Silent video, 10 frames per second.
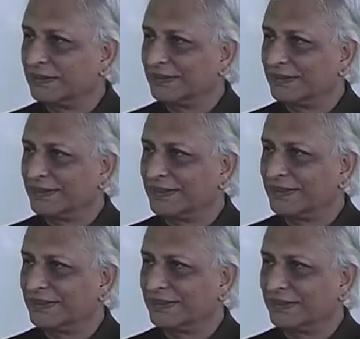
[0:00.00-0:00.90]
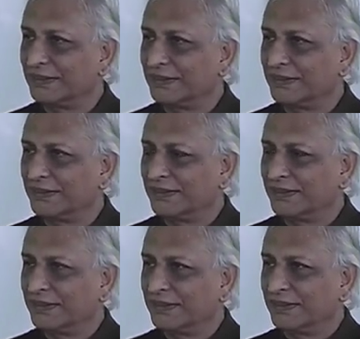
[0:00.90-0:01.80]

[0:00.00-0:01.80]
Nothing is said.